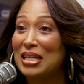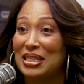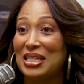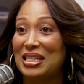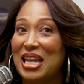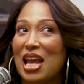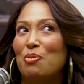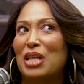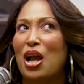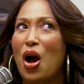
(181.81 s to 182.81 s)
And this, he was
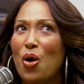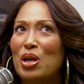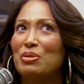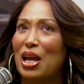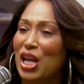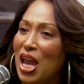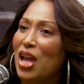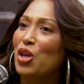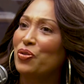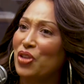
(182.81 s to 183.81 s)
like, yeah,
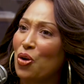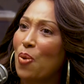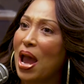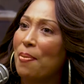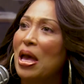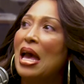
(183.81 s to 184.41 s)
you still rap?